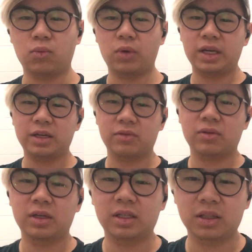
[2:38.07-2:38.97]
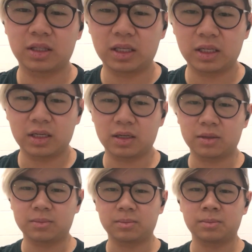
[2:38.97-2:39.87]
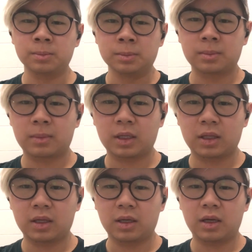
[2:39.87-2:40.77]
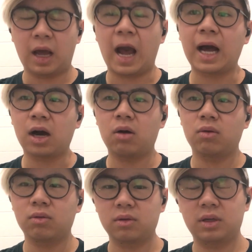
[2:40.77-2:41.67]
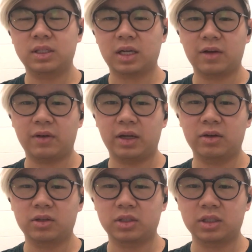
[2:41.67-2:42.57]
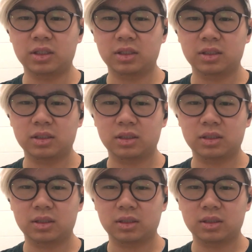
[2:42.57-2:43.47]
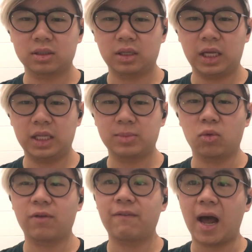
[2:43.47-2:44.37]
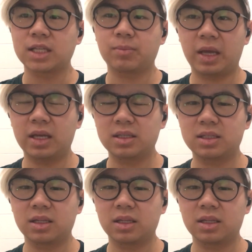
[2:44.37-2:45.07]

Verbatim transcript: way different in the um, how it's kind of high energy. It's more fast paced